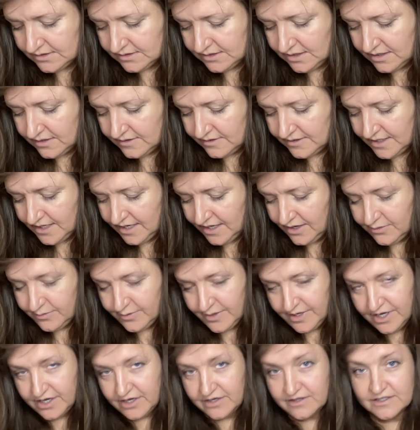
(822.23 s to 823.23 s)
All right, here
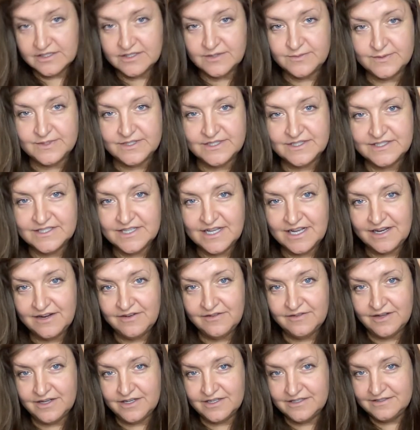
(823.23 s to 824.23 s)
we go. This one's kind
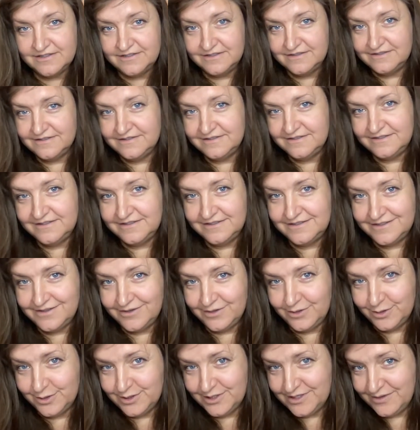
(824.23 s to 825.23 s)
of
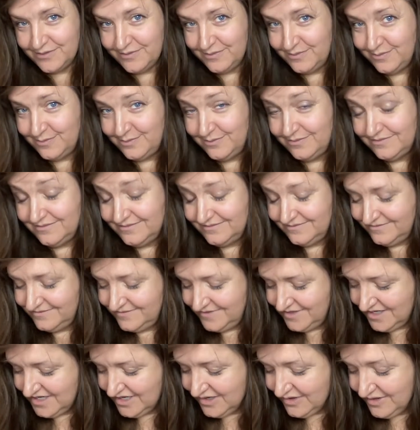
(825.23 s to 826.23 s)
holds a
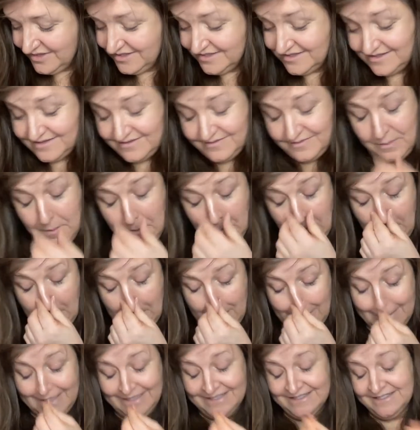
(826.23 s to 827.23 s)
uh,
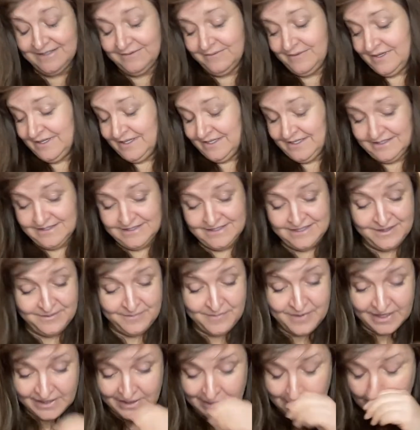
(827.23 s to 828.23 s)
is an
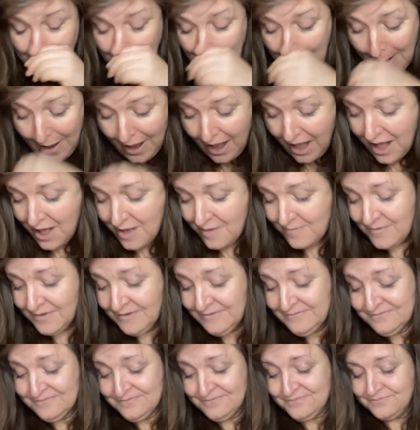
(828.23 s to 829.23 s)
opinion,
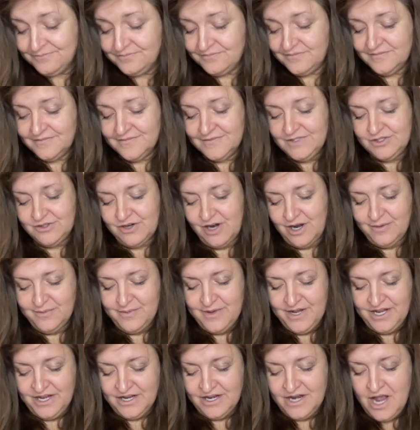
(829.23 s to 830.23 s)
strong
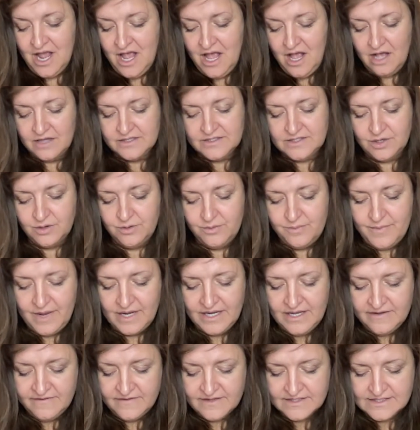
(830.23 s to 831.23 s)
opinion. So
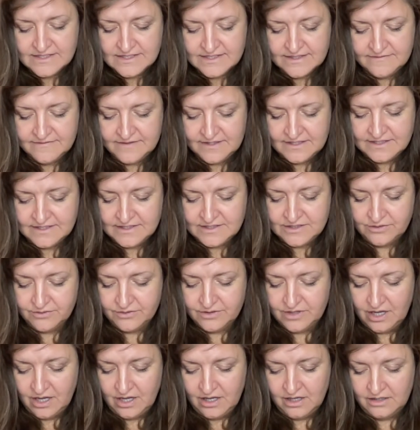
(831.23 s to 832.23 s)
many of us live in
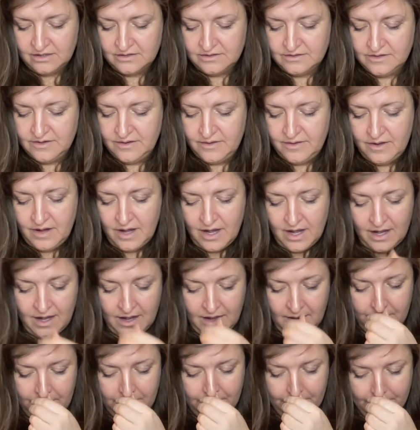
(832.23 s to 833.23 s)
so-called
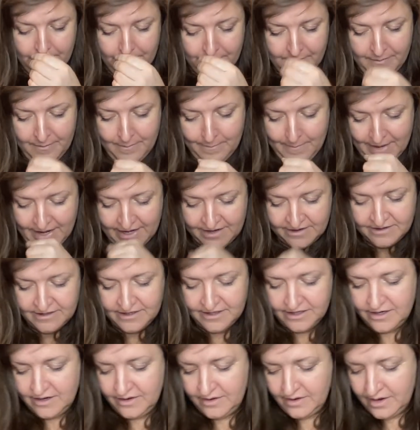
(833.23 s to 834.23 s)

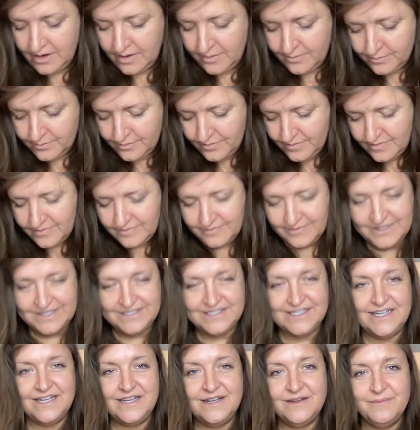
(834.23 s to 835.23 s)
meritocratic. What is
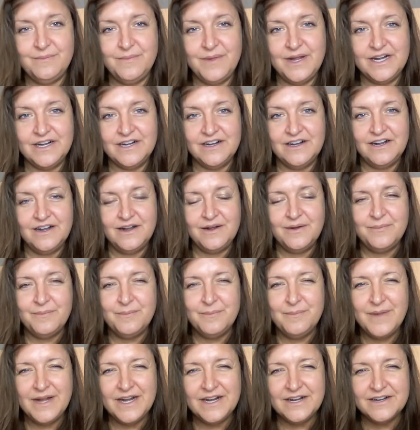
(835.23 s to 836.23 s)
it?
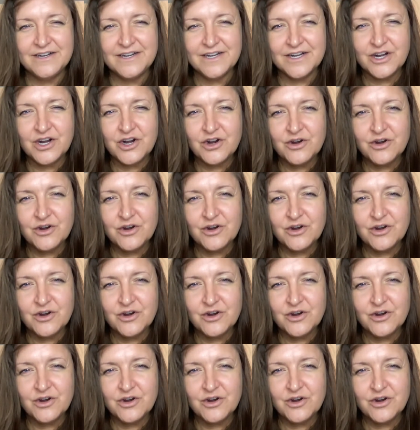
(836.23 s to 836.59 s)
Meritocratic.